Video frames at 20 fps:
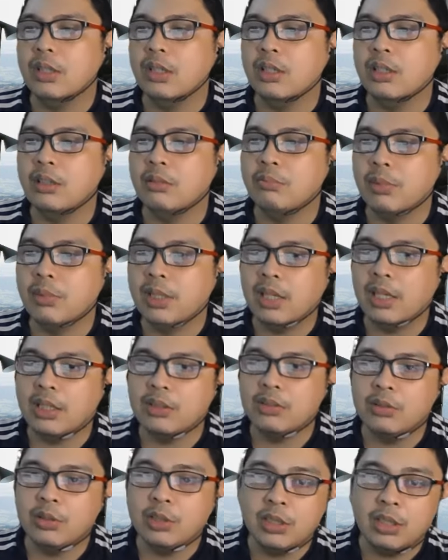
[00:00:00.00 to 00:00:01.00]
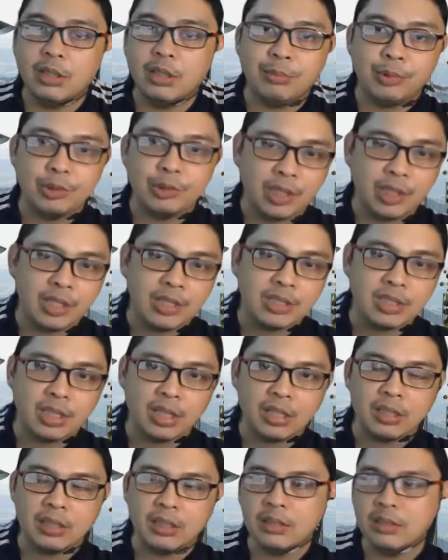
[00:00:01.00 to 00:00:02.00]
and malaki yung income
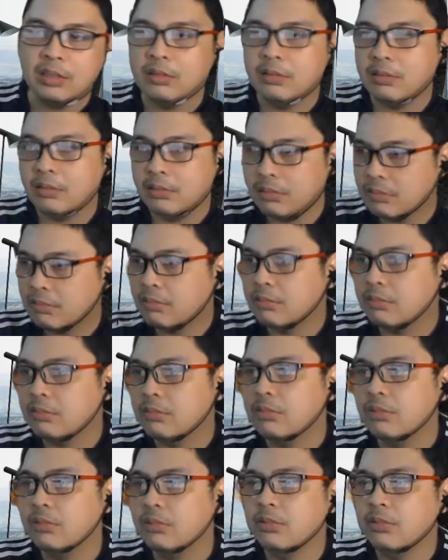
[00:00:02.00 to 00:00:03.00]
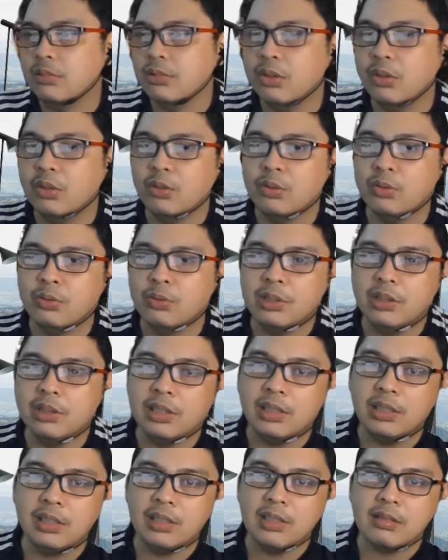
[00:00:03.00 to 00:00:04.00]
potential, go with
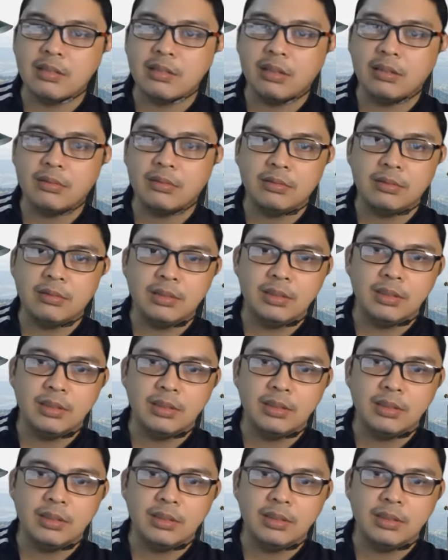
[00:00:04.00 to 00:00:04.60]
real estate.